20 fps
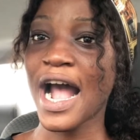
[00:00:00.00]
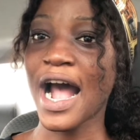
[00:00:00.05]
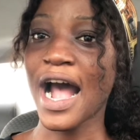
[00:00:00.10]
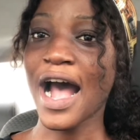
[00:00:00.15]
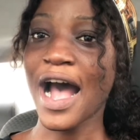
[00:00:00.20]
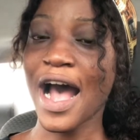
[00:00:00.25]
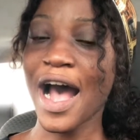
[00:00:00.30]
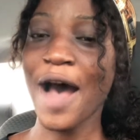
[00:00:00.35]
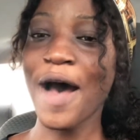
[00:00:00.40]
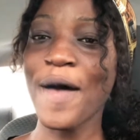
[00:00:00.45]

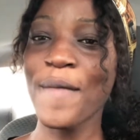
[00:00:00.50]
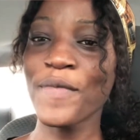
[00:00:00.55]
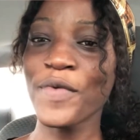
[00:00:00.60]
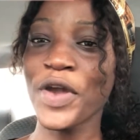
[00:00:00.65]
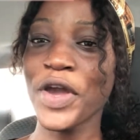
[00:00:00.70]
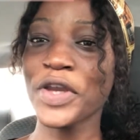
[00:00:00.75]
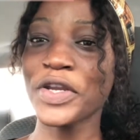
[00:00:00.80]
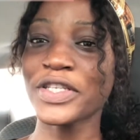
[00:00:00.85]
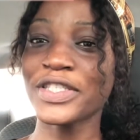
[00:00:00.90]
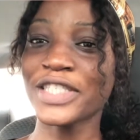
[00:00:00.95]
I'm
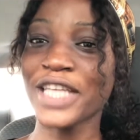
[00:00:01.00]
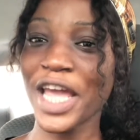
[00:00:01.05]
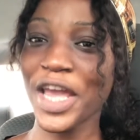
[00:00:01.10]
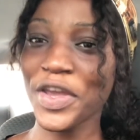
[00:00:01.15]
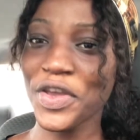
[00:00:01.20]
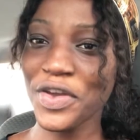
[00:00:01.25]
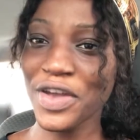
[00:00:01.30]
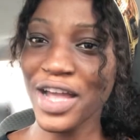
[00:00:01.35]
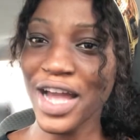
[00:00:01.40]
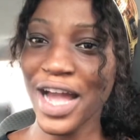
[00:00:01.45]
going to take
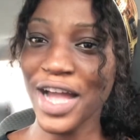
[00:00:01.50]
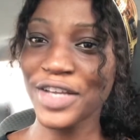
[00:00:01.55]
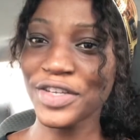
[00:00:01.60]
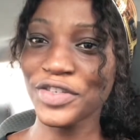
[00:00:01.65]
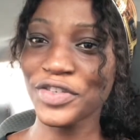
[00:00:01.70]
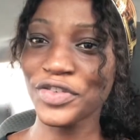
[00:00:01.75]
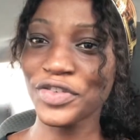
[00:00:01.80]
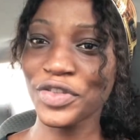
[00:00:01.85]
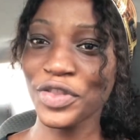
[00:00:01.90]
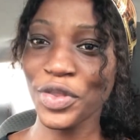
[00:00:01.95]
you
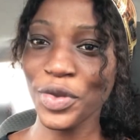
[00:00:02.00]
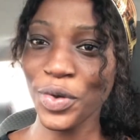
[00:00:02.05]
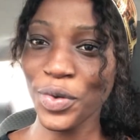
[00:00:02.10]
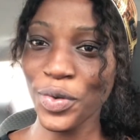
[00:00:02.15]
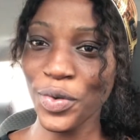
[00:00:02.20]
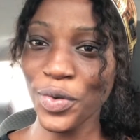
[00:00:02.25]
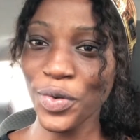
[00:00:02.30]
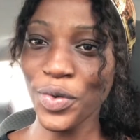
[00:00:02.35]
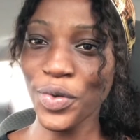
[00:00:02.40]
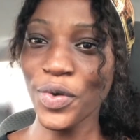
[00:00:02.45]
guys
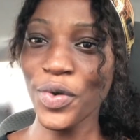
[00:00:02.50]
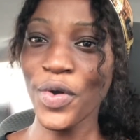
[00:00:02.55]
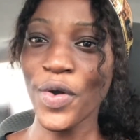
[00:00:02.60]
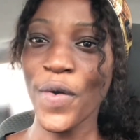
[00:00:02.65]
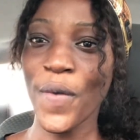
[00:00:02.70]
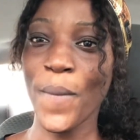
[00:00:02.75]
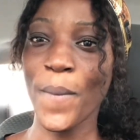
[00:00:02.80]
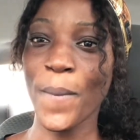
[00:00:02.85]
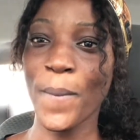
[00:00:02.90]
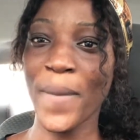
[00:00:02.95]
through
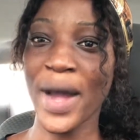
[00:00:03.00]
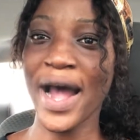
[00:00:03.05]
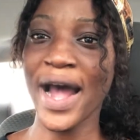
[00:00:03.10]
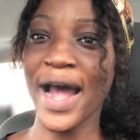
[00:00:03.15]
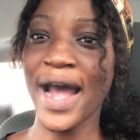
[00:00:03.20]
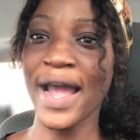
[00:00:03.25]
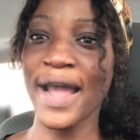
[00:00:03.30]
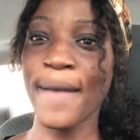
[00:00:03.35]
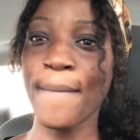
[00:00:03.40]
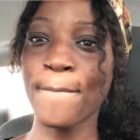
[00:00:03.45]

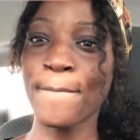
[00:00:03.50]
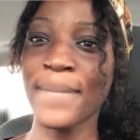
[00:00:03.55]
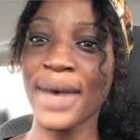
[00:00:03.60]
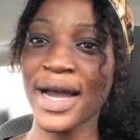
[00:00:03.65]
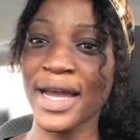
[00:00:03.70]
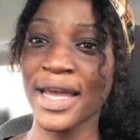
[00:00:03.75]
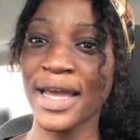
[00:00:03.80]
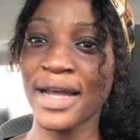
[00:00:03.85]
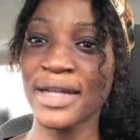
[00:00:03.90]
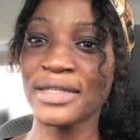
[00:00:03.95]
my
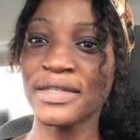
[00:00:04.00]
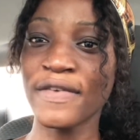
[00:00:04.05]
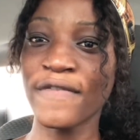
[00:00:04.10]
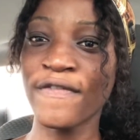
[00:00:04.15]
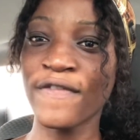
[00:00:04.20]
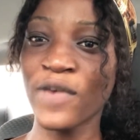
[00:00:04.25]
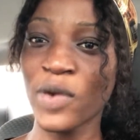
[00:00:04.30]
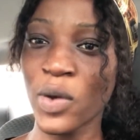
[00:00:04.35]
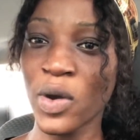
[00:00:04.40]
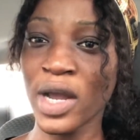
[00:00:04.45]
market
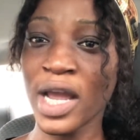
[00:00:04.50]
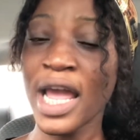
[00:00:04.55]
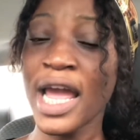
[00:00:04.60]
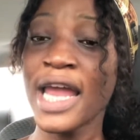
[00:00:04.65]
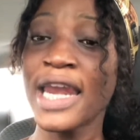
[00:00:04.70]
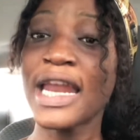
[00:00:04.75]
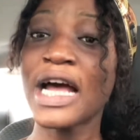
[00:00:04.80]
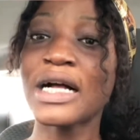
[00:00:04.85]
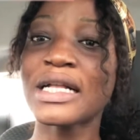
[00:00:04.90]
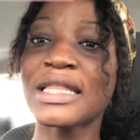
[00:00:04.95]
vlog.
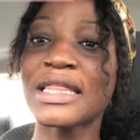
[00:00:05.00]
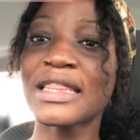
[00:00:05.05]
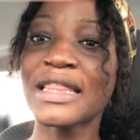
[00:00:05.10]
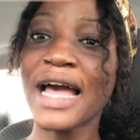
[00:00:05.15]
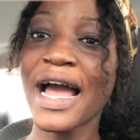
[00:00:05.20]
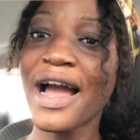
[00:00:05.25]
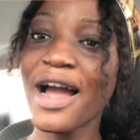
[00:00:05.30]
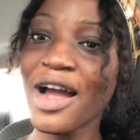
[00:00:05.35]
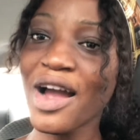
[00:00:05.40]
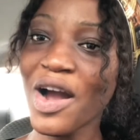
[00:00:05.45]
Now,
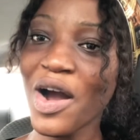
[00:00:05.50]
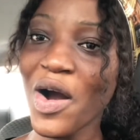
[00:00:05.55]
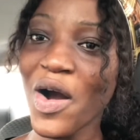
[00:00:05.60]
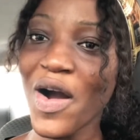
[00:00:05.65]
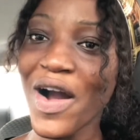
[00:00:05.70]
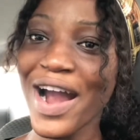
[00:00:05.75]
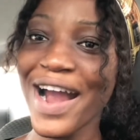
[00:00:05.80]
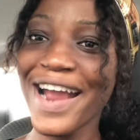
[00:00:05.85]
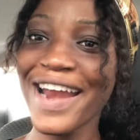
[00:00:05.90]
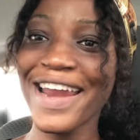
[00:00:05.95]
thank
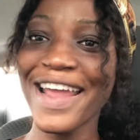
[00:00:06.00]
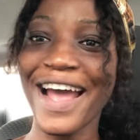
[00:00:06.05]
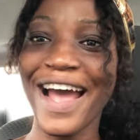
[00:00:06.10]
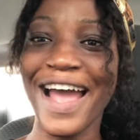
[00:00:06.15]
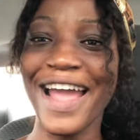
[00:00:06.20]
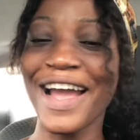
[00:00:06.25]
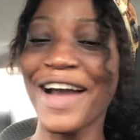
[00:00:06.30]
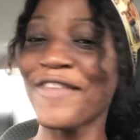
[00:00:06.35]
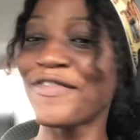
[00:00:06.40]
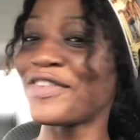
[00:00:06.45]
God I
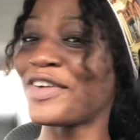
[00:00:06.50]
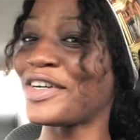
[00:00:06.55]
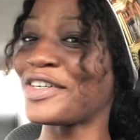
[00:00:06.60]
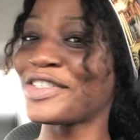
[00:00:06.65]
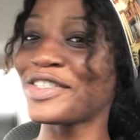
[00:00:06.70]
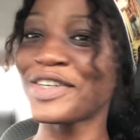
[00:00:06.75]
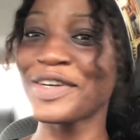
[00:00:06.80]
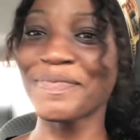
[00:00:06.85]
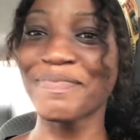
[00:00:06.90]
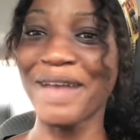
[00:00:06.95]
have not
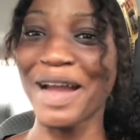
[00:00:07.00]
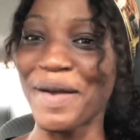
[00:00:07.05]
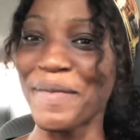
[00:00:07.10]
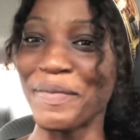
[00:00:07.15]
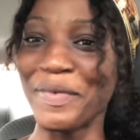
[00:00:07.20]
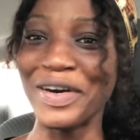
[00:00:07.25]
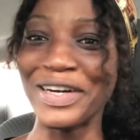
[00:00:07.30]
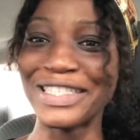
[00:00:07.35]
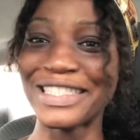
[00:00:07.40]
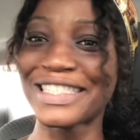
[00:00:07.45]
done my
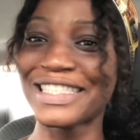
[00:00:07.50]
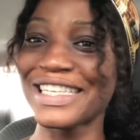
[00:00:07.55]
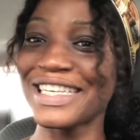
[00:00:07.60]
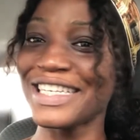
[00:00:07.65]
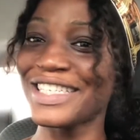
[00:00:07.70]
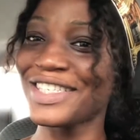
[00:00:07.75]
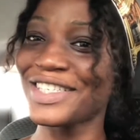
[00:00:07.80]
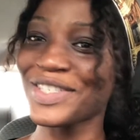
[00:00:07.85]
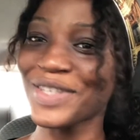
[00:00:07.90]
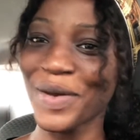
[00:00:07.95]
monthly
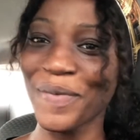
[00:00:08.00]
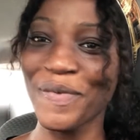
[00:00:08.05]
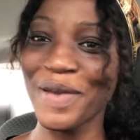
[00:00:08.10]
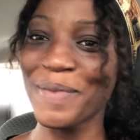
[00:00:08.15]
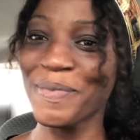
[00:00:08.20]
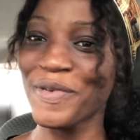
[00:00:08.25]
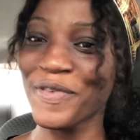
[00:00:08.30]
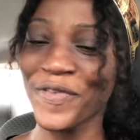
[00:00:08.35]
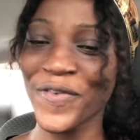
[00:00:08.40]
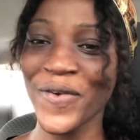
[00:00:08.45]
shopping
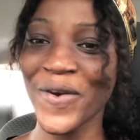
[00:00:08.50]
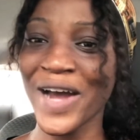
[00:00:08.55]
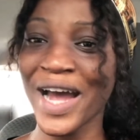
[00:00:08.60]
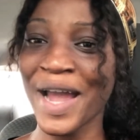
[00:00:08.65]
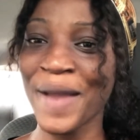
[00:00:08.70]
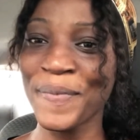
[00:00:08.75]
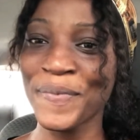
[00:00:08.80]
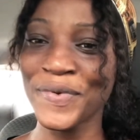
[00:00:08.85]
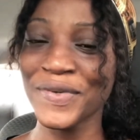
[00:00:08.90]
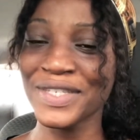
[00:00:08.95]
before I
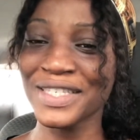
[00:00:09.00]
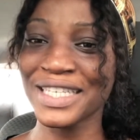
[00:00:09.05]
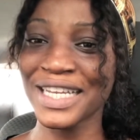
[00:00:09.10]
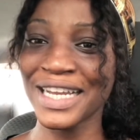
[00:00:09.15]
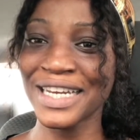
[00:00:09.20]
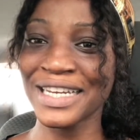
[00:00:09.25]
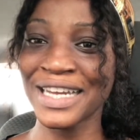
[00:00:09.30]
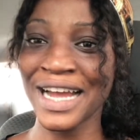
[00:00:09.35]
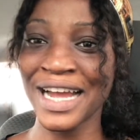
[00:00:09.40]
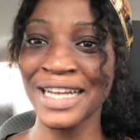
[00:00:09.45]

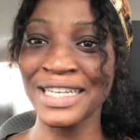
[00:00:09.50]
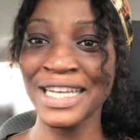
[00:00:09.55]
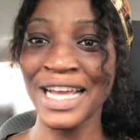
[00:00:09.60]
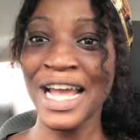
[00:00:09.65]
posted that.